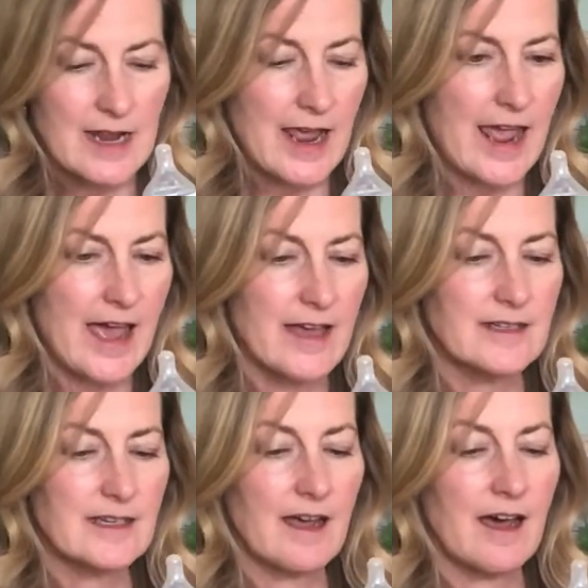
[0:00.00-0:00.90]

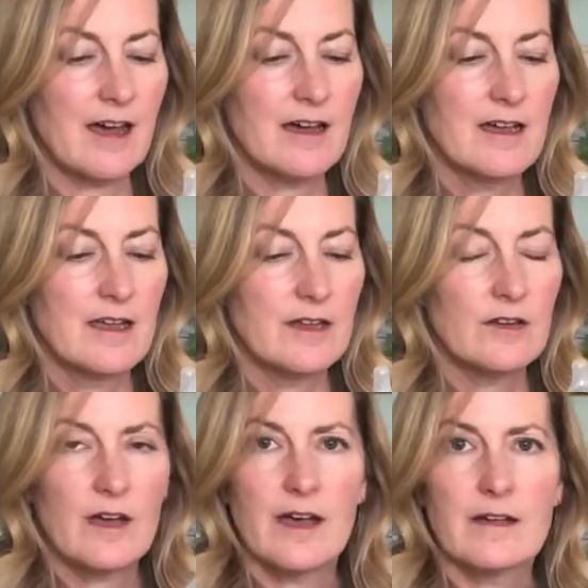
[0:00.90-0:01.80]
And
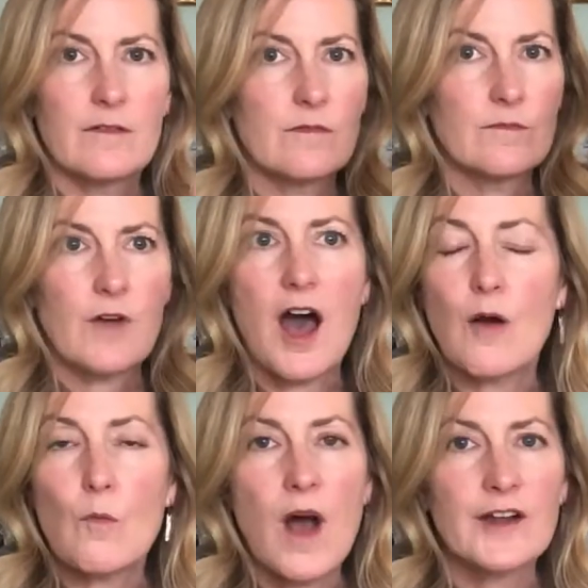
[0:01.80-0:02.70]

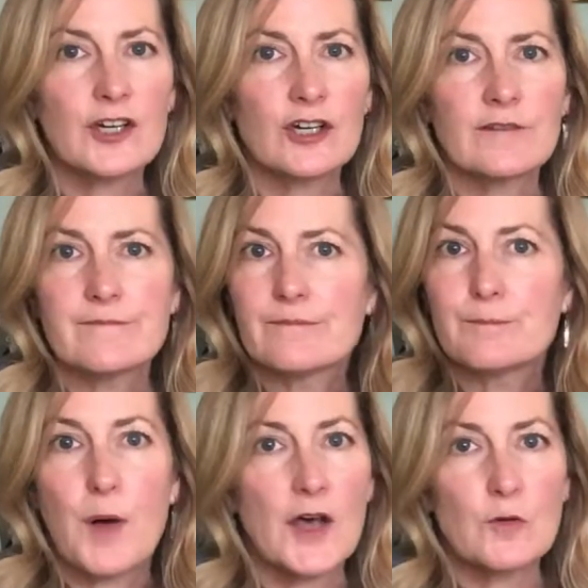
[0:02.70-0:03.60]
hot water,
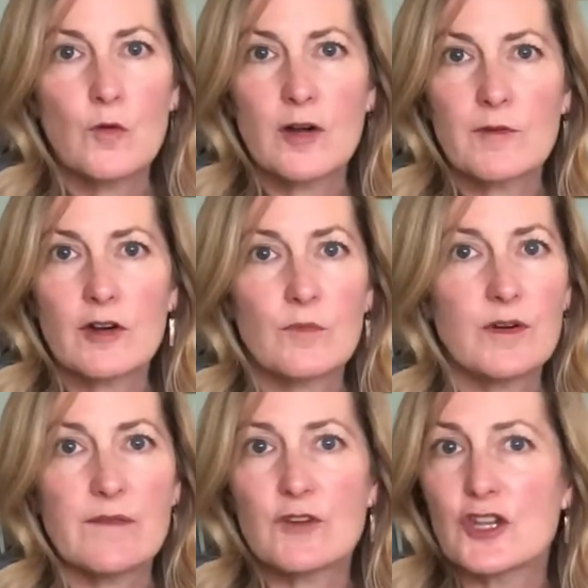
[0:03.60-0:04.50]
bottle warmer,
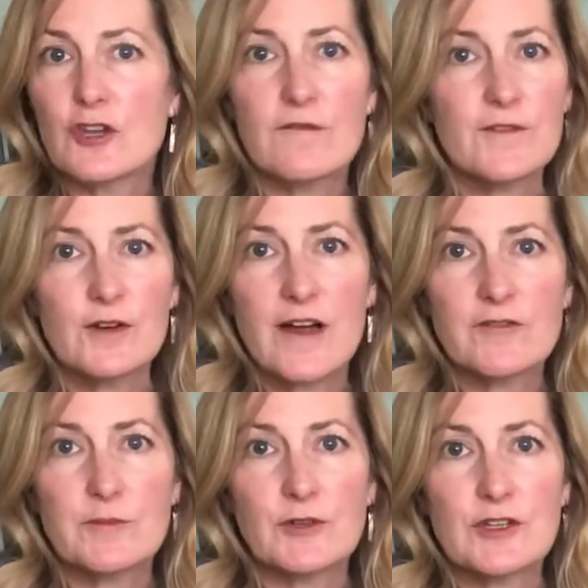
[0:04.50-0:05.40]
whatever you feel
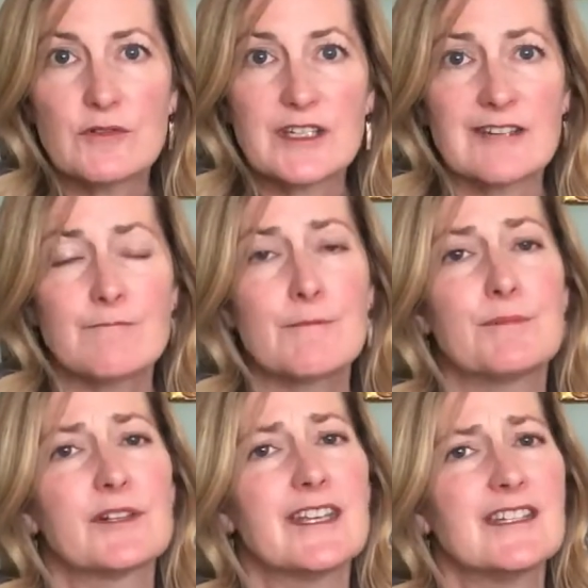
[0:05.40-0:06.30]
comfortable using, but
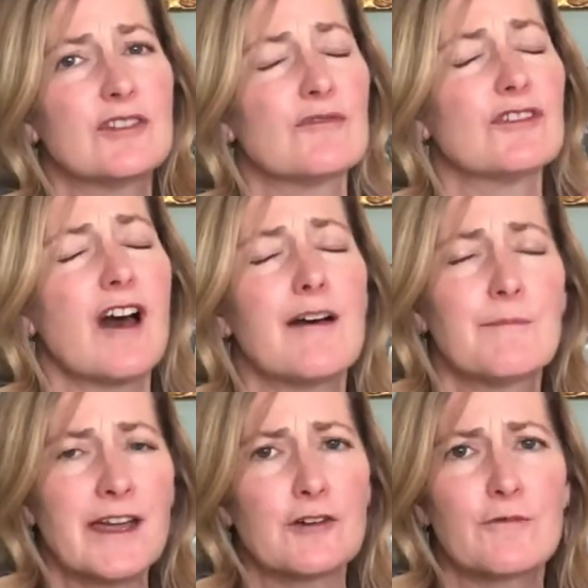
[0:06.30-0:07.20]
please do not
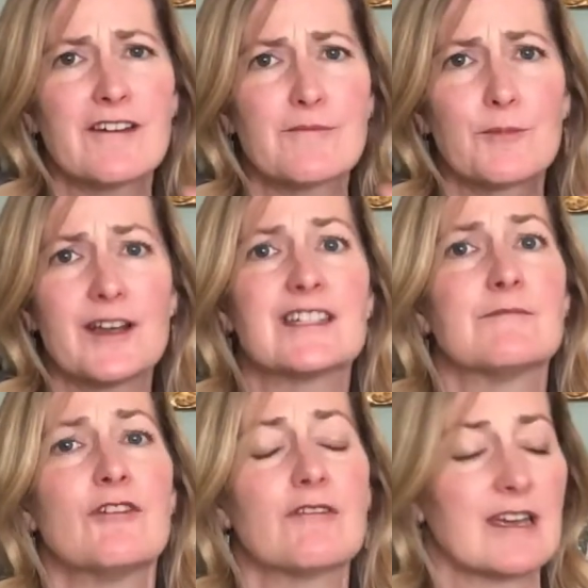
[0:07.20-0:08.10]
microwave breast
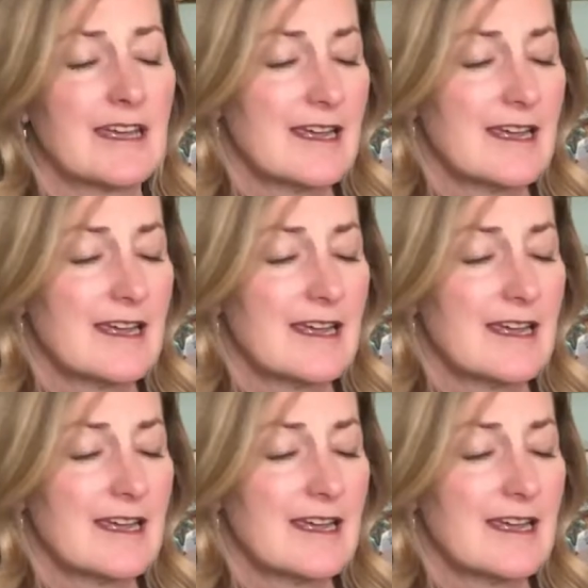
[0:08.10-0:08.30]
milk.